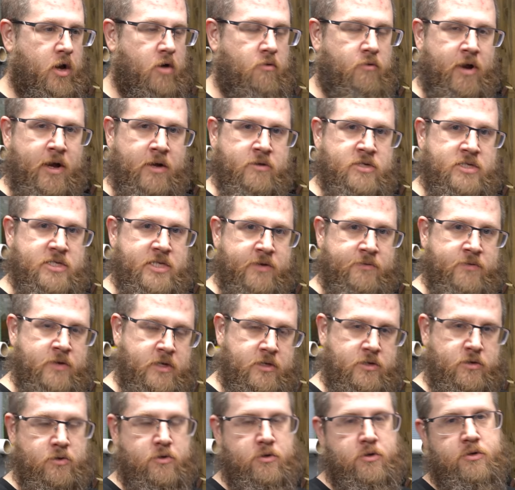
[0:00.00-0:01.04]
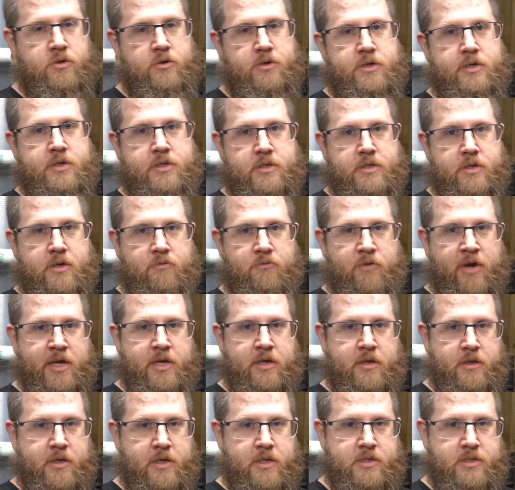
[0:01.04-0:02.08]
around 72 degrees. It
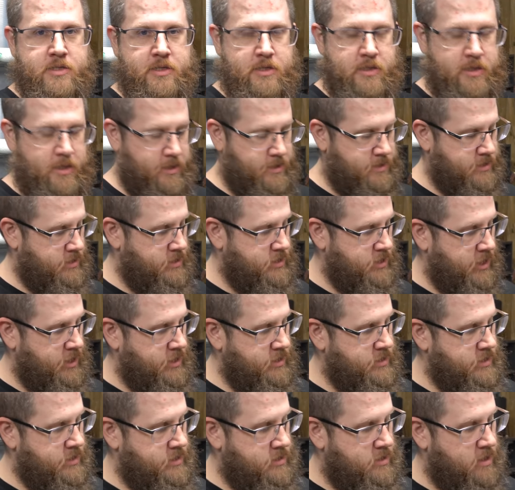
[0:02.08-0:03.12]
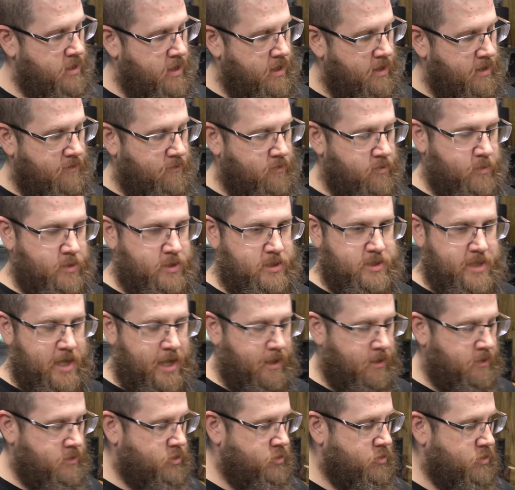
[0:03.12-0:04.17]
regulates it because it changes from a
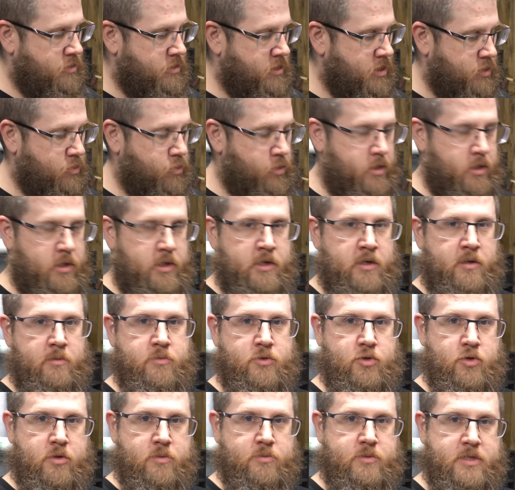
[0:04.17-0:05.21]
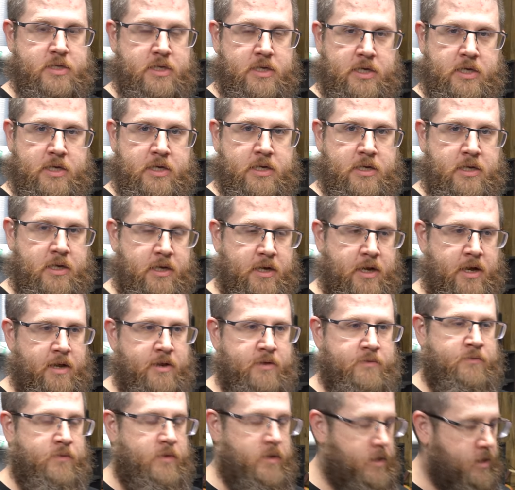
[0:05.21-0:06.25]
solid to a liquid and absorbs the heat, and it
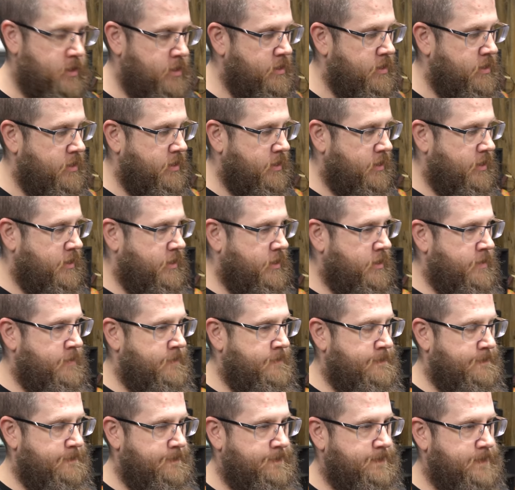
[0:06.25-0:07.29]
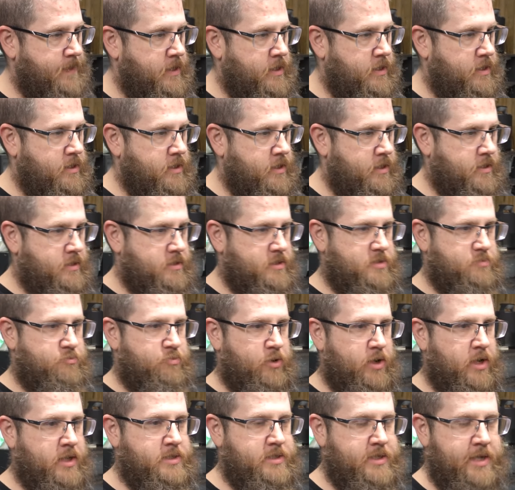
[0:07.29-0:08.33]
kind of
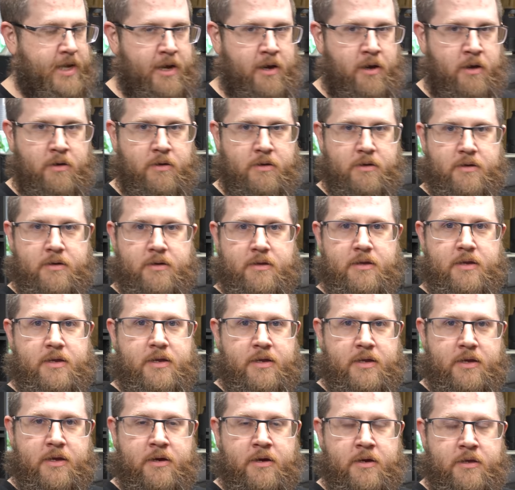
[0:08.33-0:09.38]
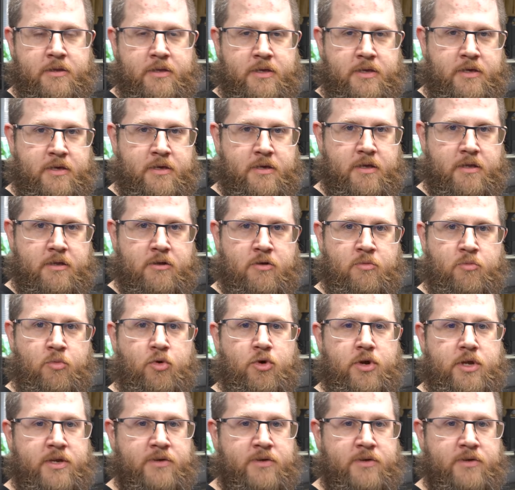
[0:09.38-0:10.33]
spreads out the heat a little more